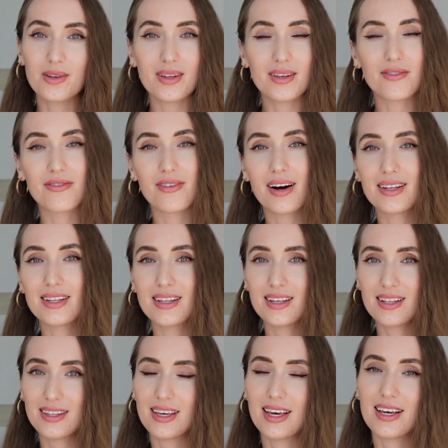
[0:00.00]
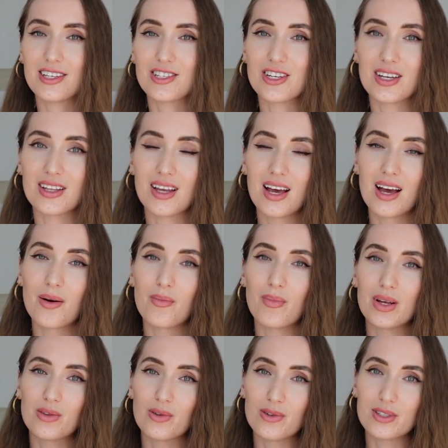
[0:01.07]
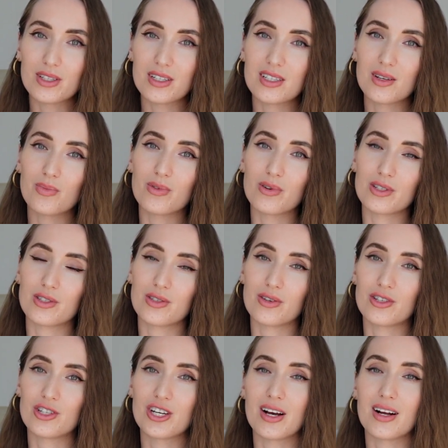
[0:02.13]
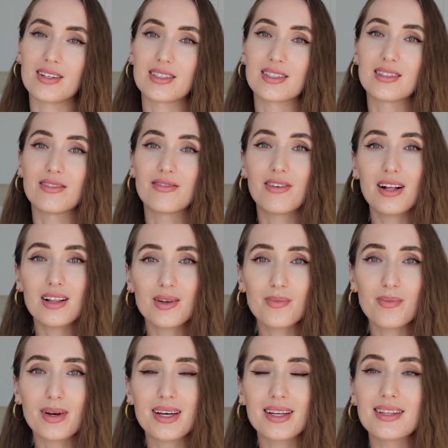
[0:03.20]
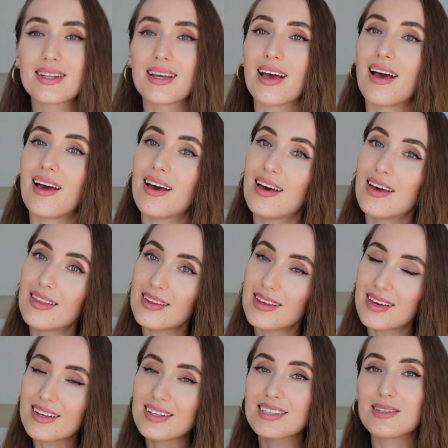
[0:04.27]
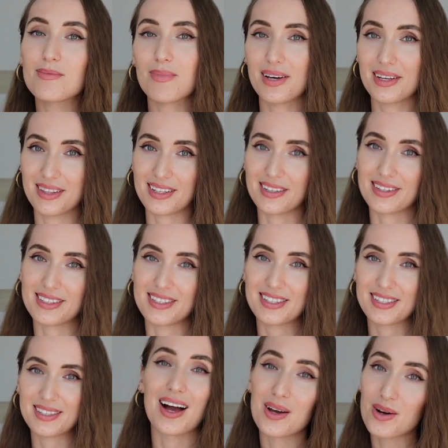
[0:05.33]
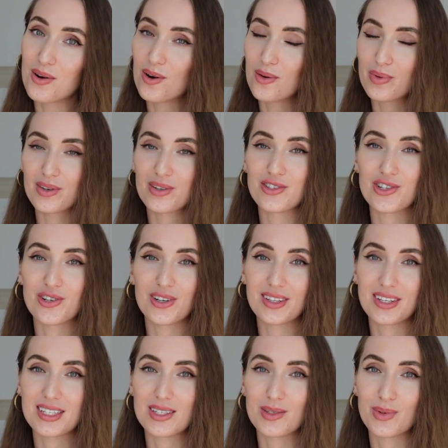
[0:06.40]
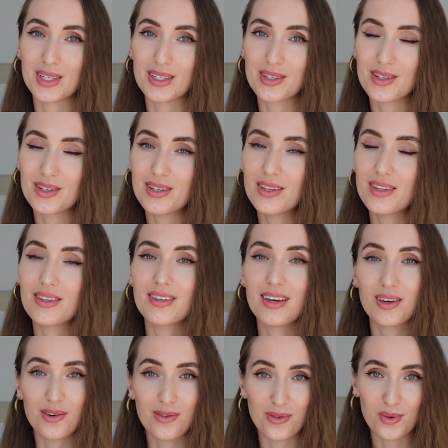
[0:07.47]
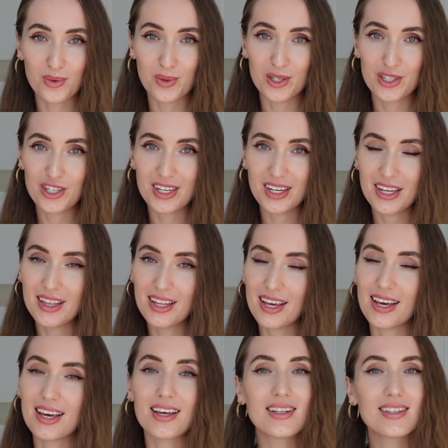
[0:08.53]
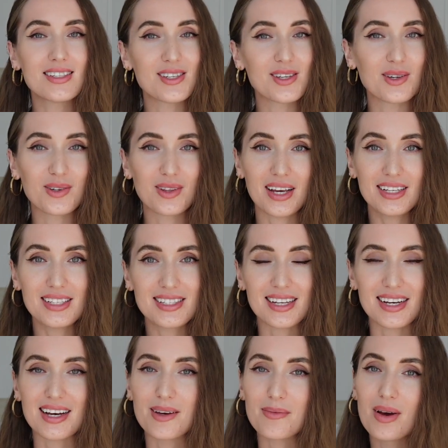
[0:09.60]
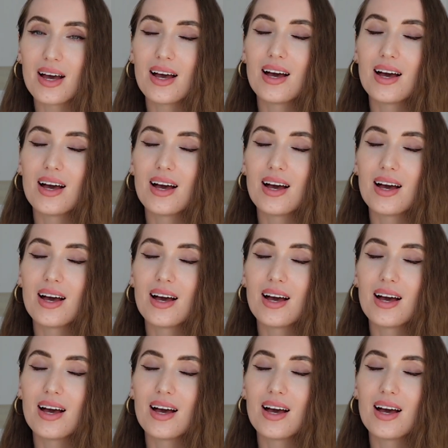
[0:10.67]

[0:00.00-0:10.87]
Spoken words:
only fun and engaging, but also supports your child's development and independence. I hope you enjoyed this video. Thank you for watching and see you next time.